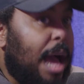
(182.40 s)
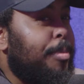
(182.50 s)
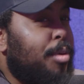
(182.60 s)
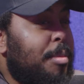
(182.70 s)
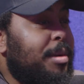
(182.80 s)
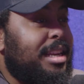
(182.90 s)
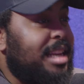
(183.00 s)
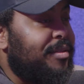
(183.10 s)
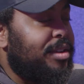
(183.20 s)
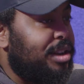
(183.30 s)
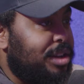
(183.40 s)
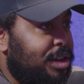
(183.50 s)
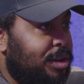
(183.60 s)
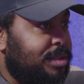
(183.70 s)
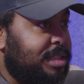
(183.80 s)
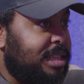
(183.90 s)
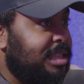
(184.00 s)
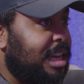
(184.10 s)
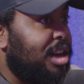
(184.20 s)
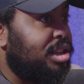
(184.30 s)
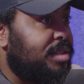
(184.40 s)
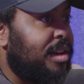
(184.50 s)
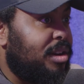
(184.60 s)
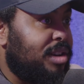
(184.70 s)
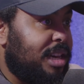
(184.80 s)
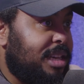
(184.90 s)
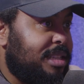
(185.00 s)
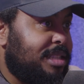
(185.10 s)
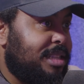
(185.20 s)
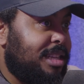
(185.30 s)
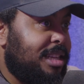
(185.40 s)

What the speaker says: I'm probably never gonna go see this again because of how long it is.